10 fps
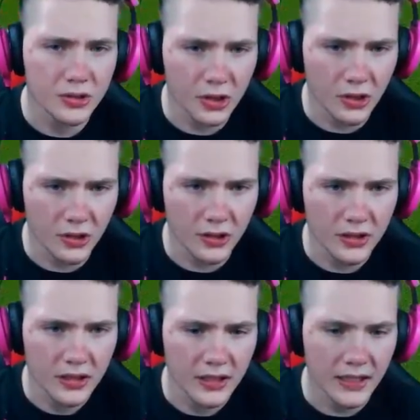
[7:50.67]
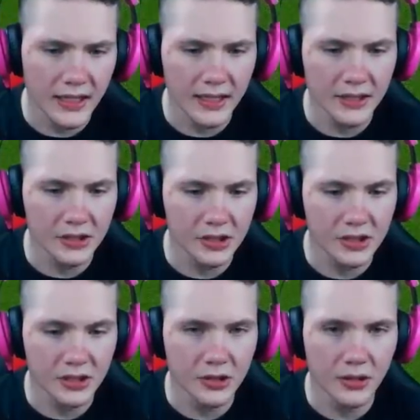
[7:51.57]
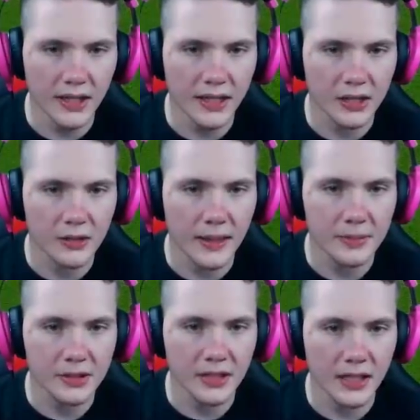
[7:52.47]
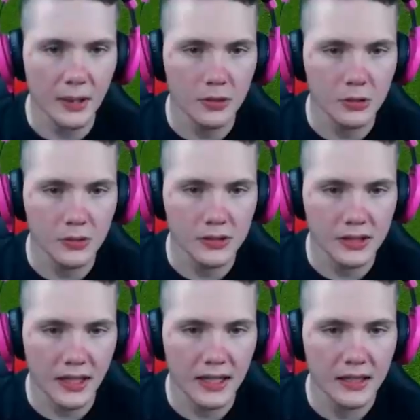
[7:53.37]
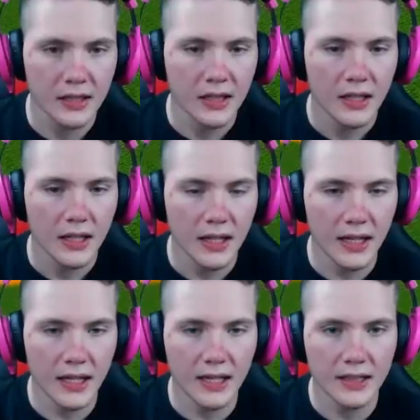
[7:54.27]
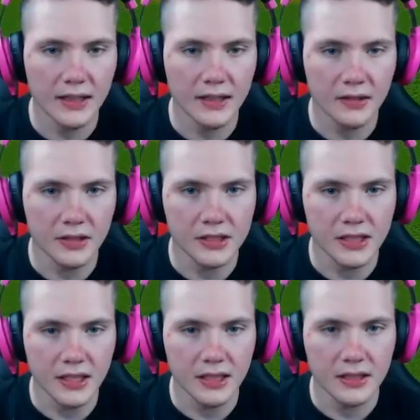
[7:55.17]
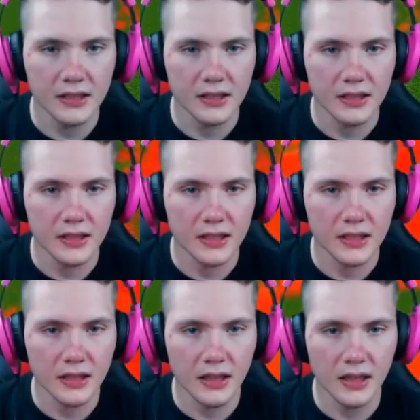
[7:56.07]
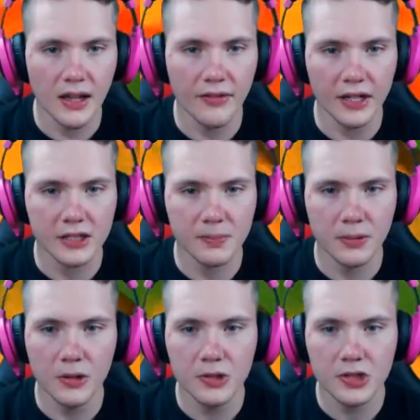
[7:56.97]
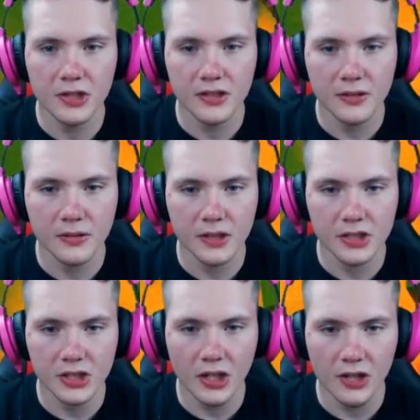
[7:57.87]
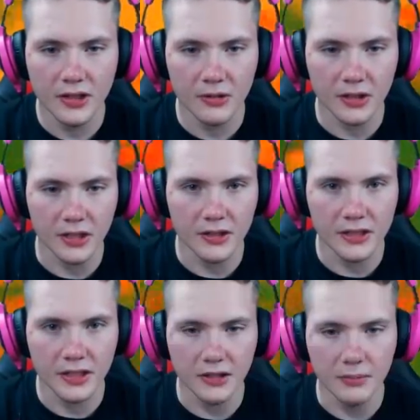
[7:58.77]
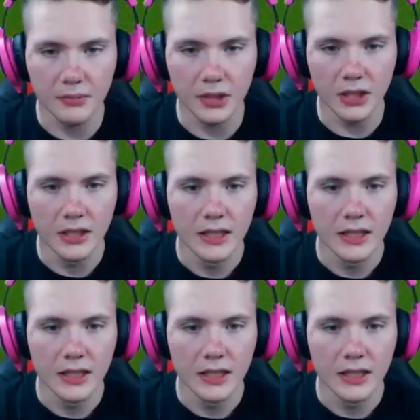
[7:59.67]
target and just deal a crap ton of damage once again. And then there is the lava explosion, which, there we go, it killed him. But